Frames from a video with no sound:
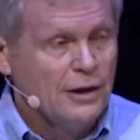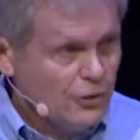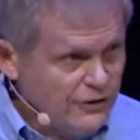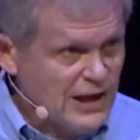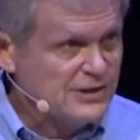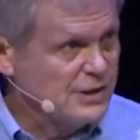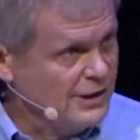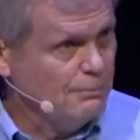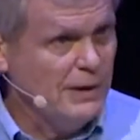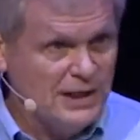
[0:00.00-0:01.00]
Could that
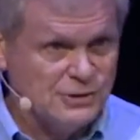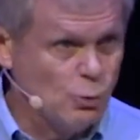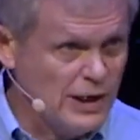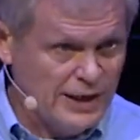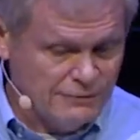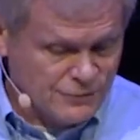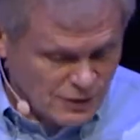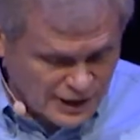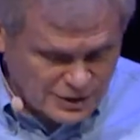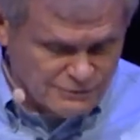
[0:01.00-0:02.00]
sleep be his way of
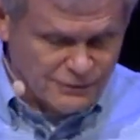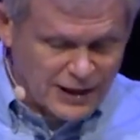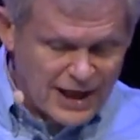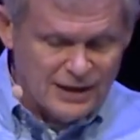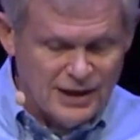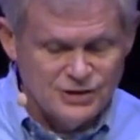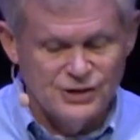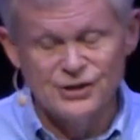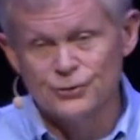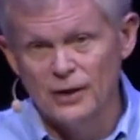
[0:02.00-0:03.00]
trying to forget his
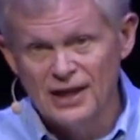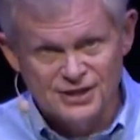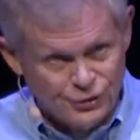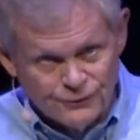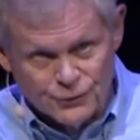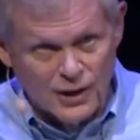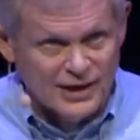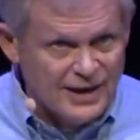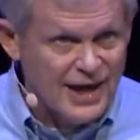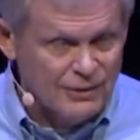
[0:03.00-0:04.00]
distress? You've
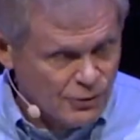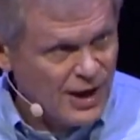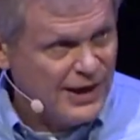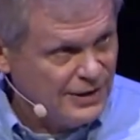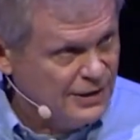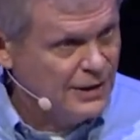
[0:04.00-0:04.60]
tried that, right?